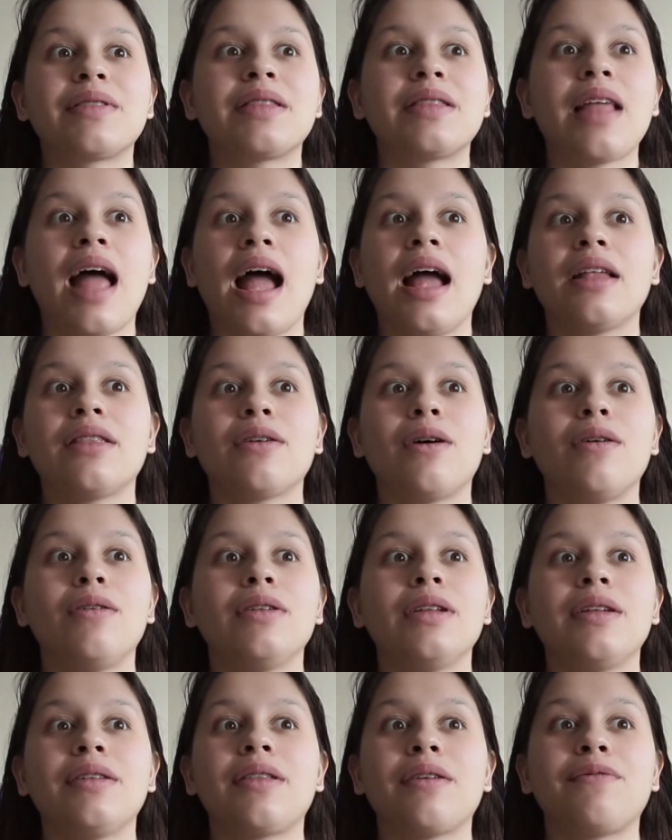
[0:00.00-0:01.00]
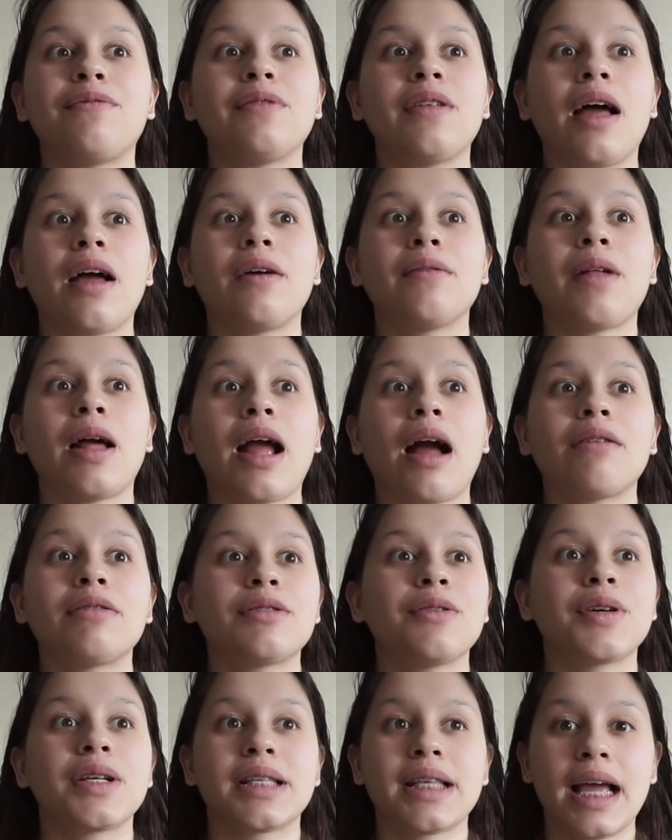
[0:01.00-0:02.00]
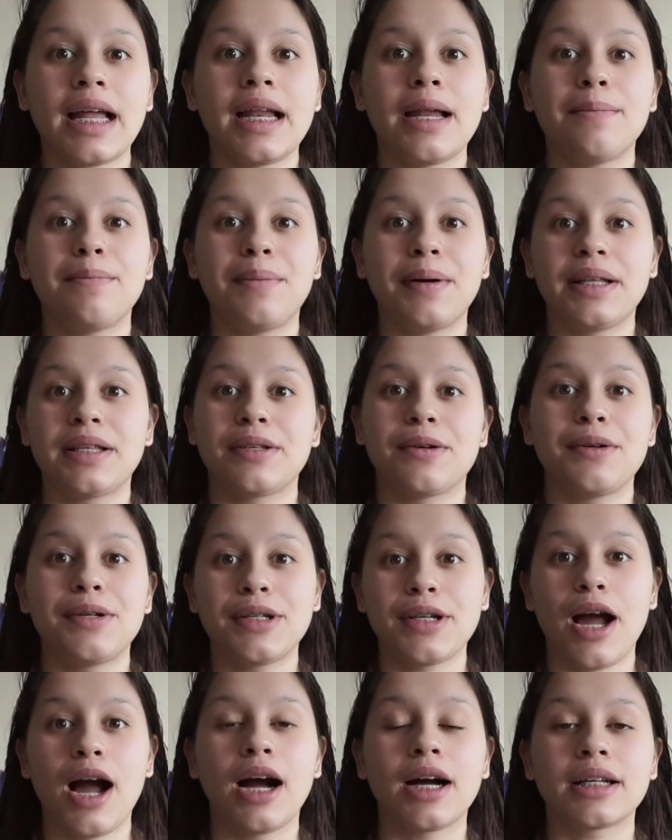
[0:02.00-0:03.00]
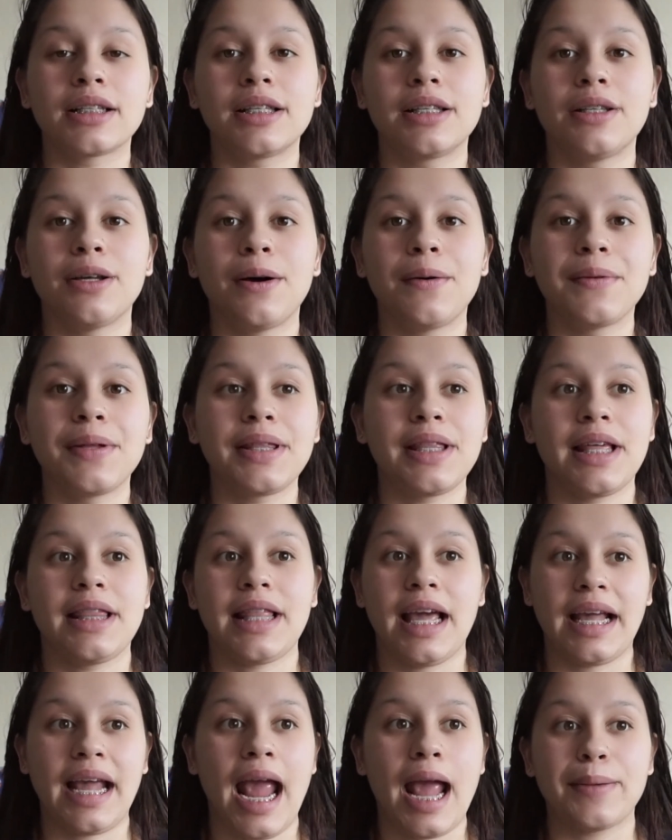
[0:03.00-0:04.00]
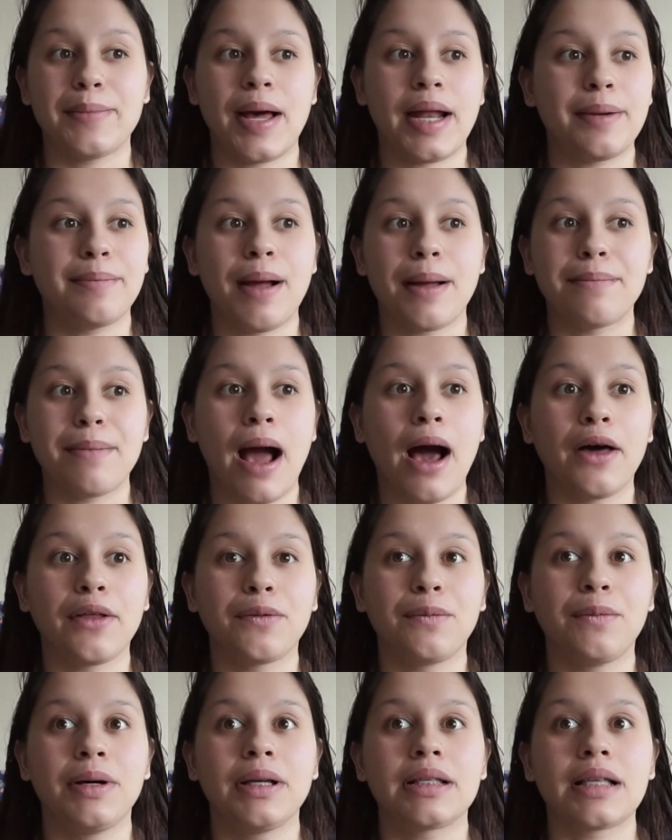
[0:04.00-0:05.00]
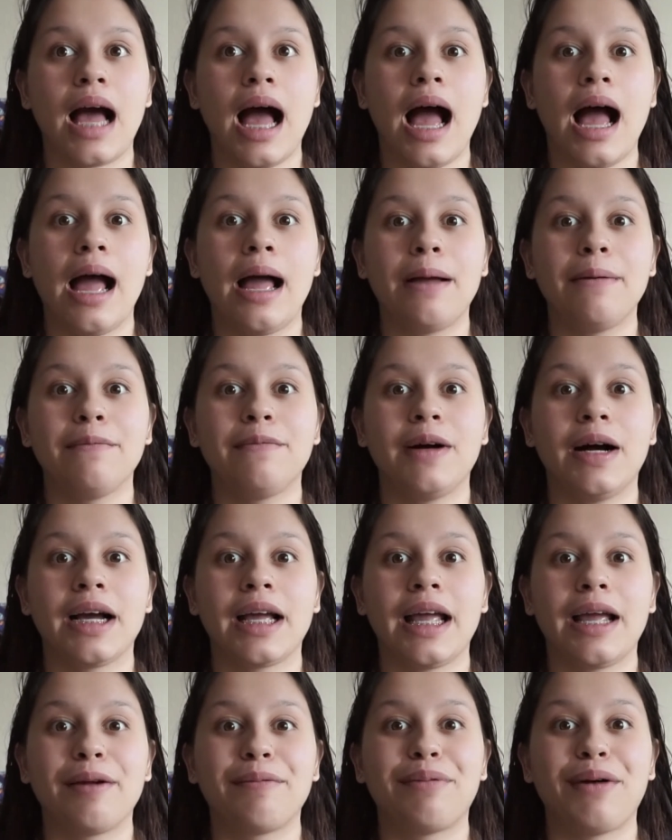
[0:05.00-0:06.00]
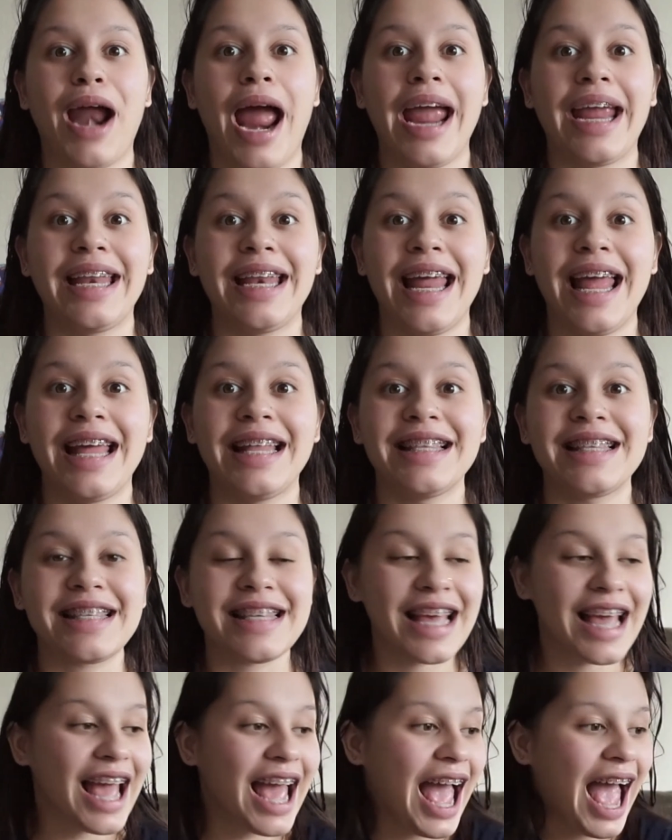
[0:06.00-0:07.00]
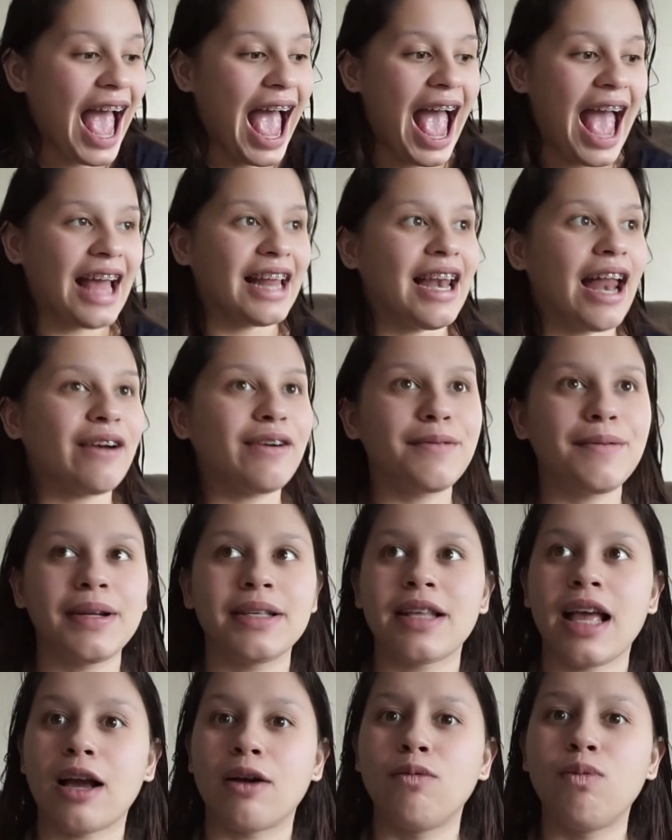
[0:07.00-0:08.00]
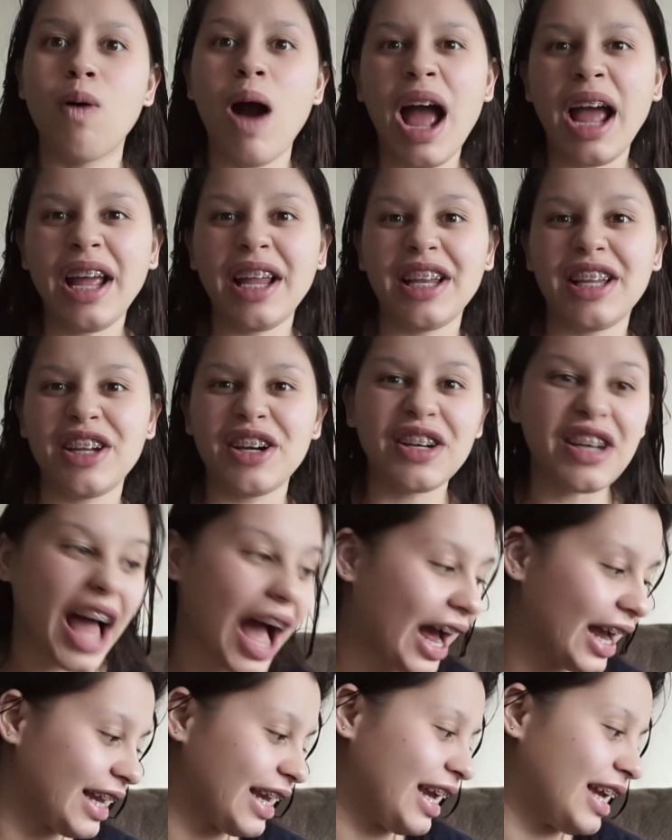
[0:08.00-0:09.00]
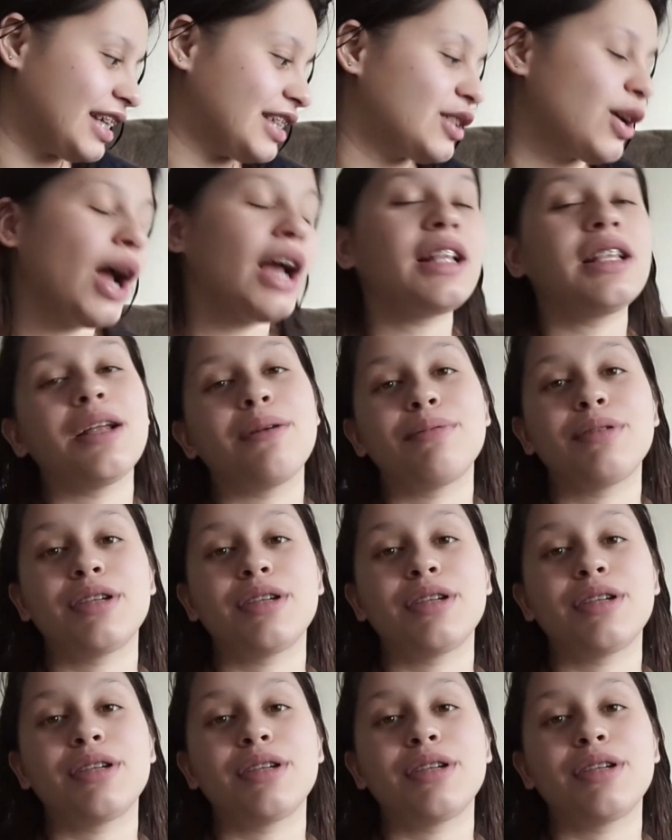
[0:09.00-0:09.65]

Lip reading: that I was so excited but so shocked. The only thing that came out of my mouth was, I'm fucking pregnant. And everybody's like, what? You're lying. So I ended up